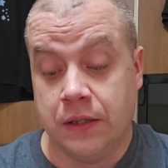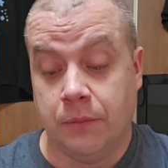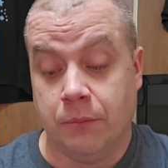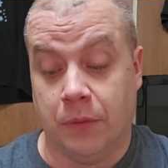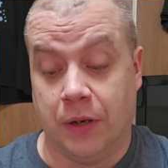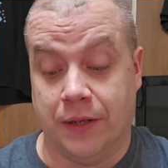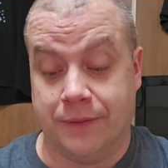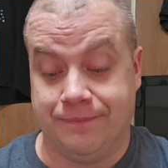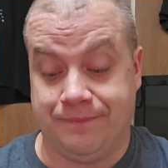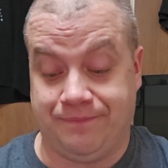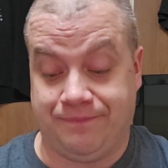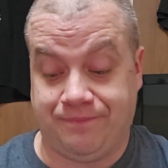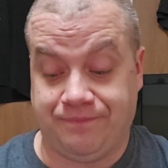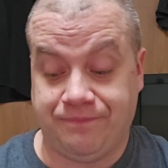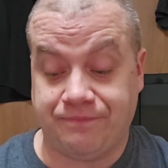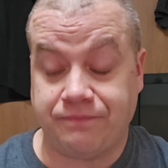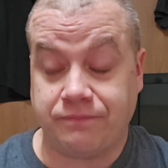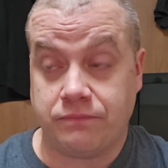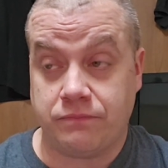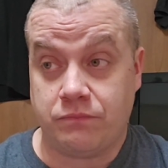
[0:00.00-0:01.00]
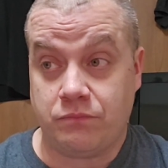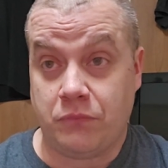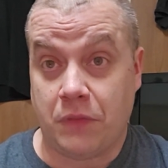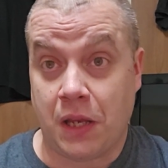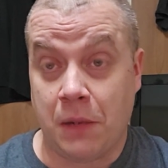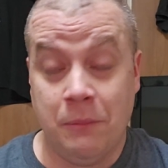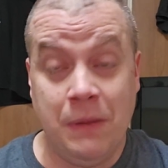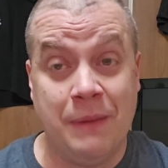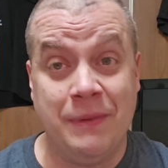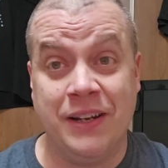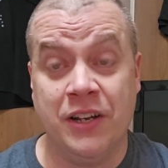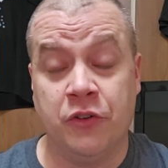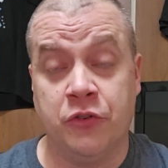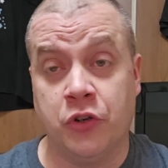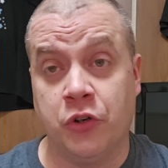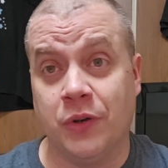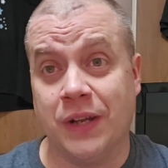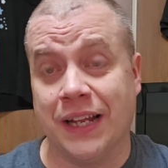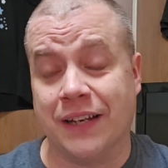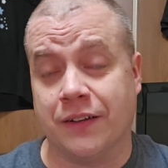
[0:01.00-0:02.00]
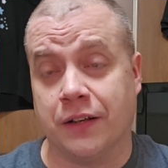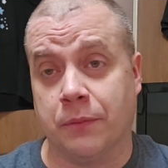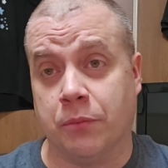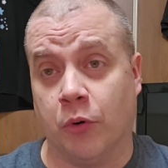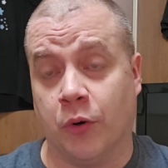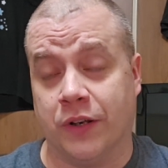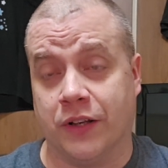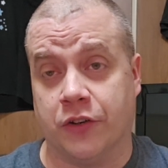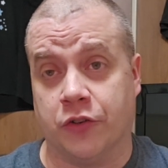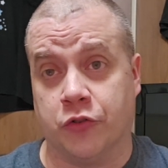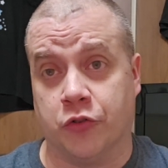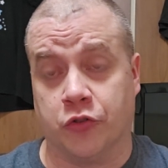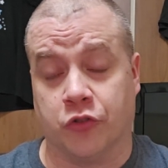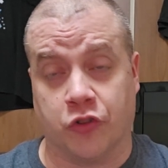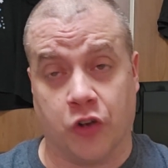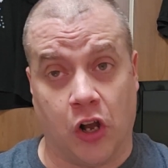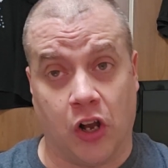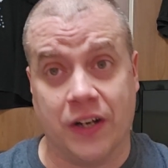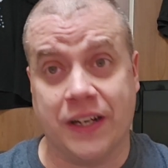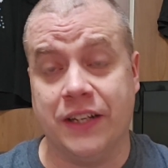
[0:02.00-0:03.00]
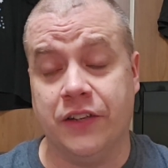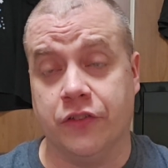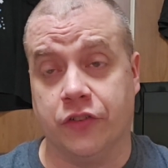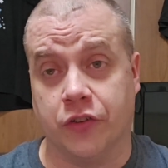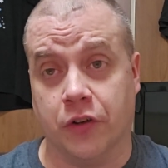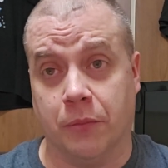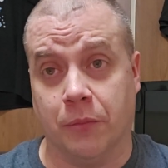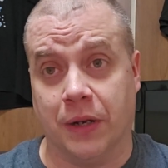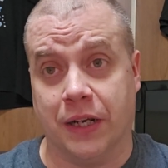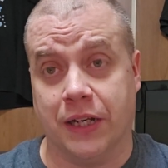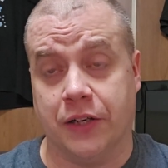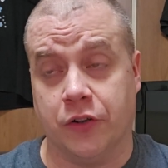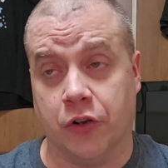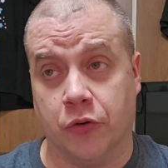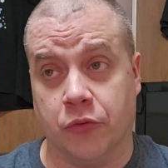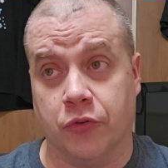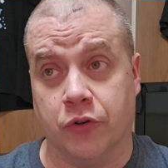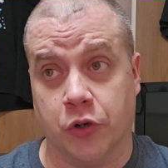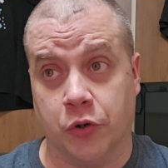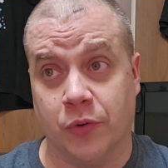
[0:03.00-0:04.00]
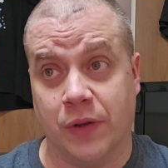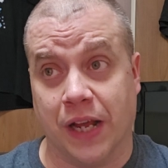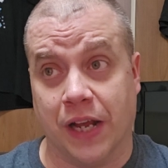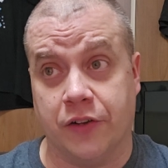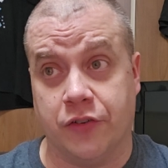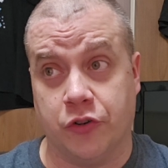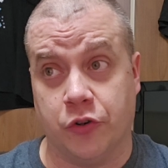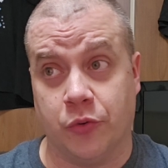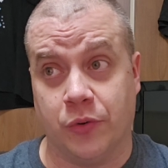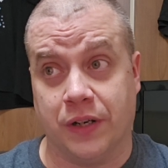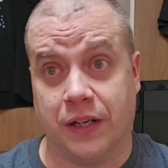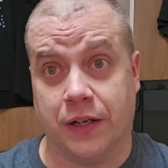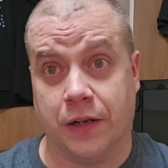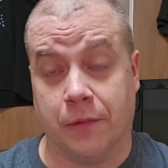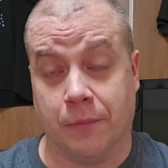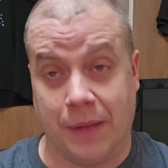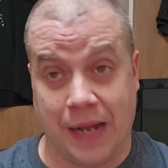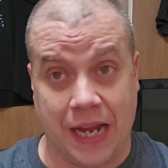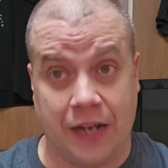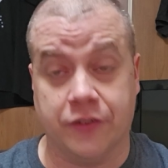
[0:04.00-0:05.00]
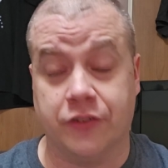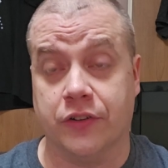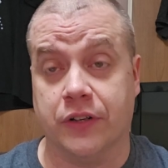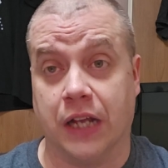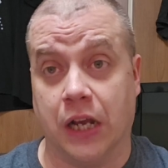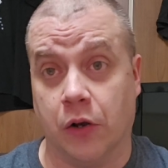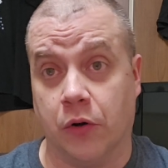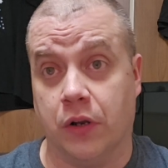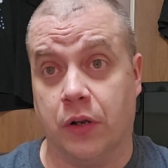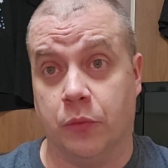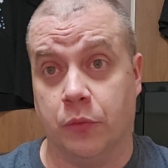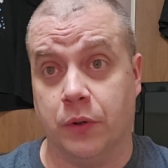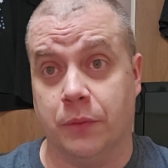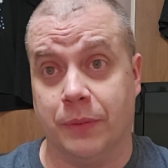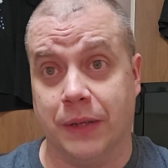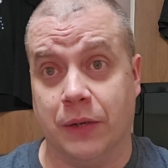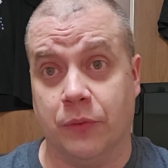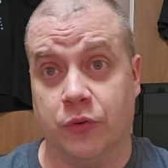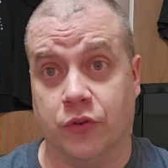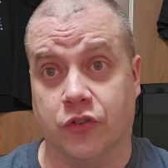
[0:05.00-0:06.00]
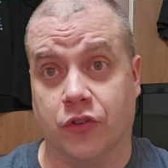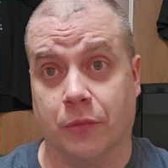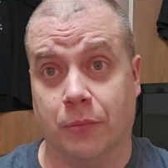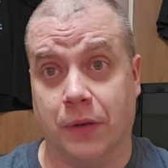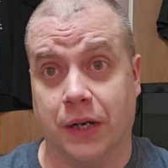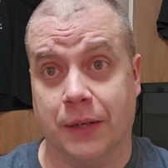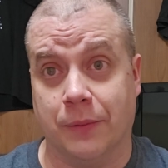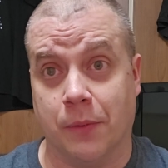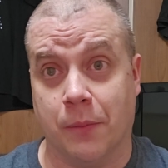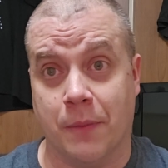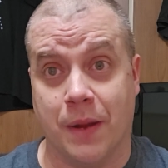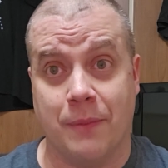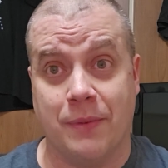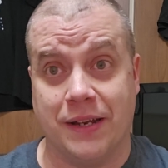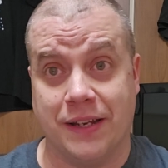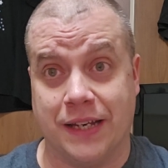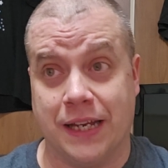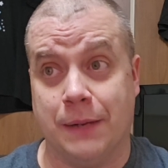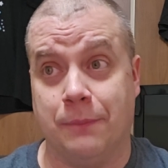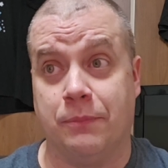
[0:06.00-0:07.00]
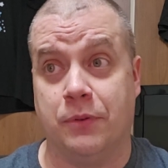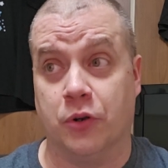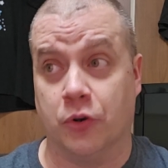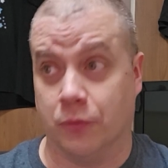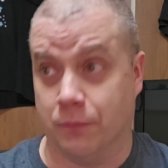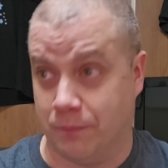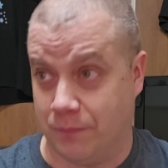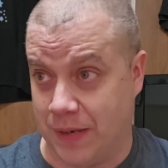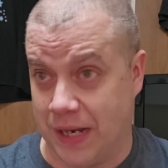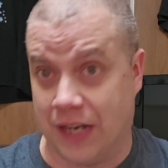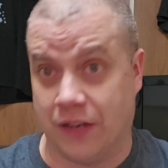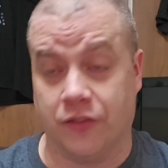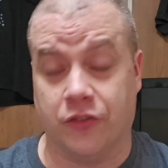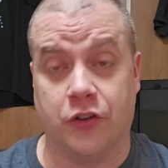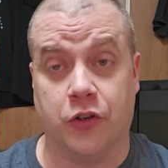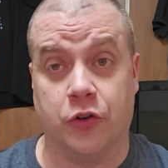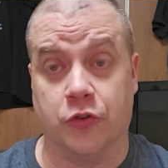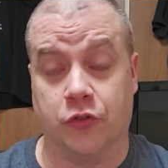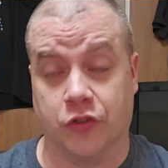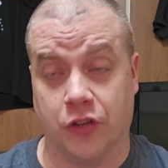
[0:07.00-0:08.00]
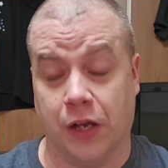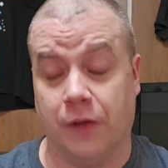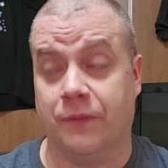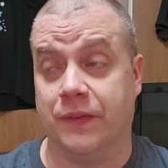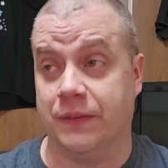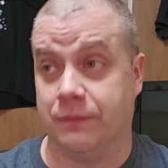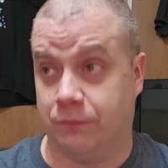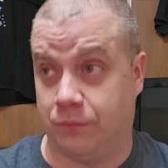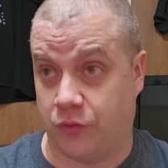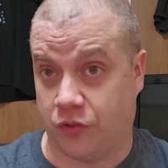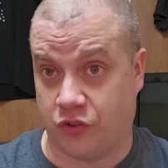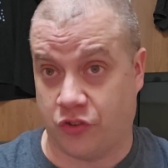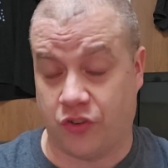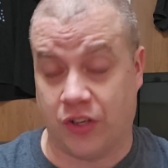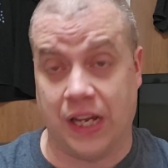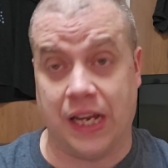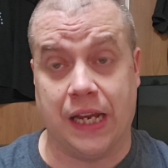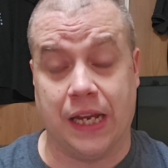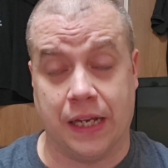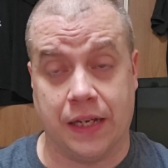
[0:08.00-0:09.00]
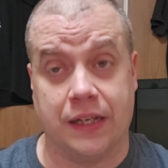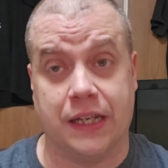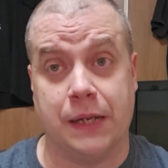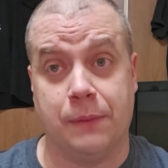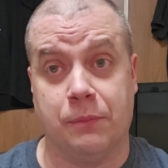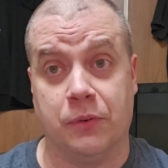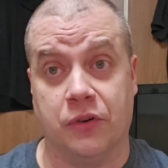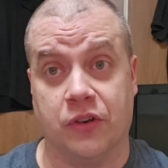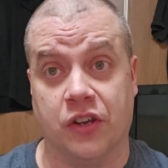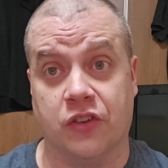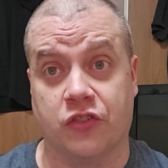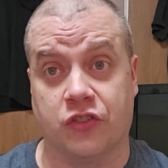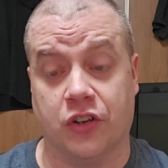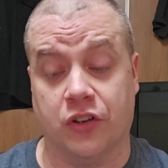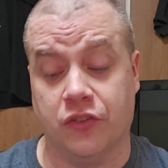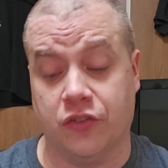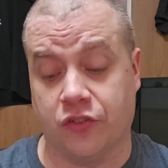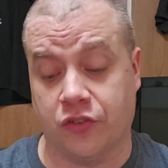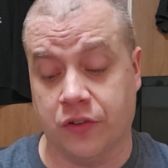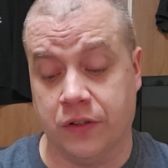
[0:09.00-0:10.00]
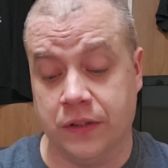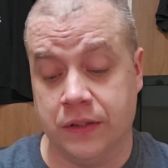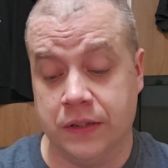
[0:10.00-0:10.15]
But maybe don't do that to the point that you're stalking somebody. Don't do that. You can imagine how it would be with somebody, but maybe keep your hands to yourself and stay and keep your distance.